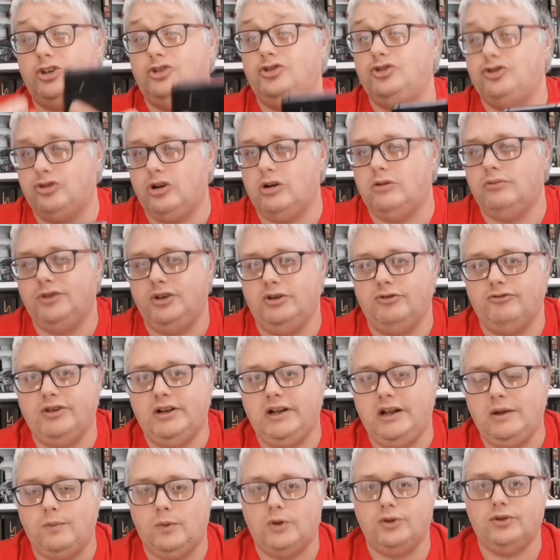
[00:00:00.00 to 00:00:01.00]
control you
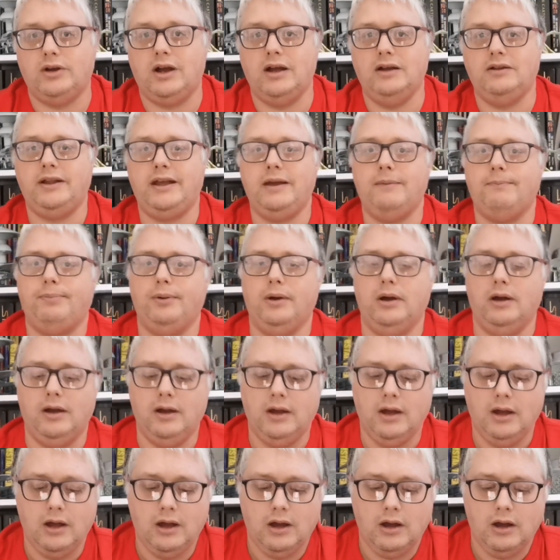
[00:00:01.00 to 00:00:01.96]
really want on it, but